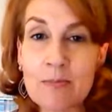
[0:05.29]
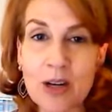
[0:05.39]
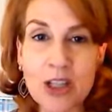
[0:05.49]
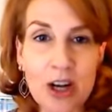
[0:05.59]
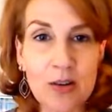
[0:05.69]

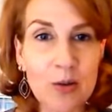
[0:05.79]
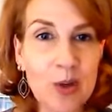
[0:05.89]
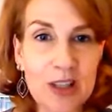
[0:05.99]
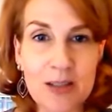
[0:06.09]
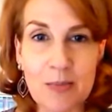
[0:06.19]
My shadow of the
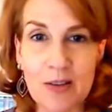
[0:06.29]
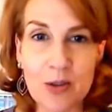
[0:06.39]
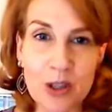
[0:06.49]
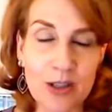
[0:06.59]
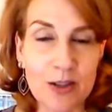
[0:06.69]
week is my
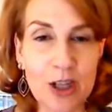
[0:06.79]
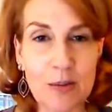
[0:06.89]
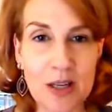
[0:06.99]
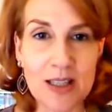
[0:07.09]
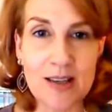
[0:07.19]
version of
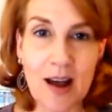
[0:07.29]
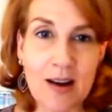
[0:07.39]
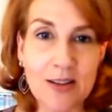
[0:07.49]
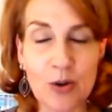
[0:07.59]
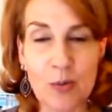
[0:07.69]
Shop My
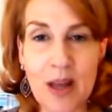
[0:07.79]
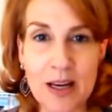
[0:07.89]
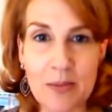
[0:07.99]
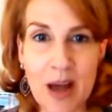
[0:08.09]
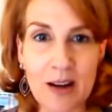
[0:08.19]
Stash or
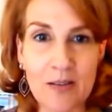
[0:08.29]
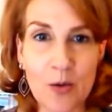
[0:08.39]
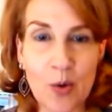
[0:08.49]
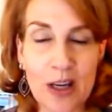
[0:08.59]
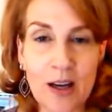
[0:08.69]
makeup bag of
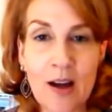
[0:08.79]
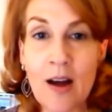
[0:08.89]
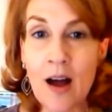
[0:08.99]
the week.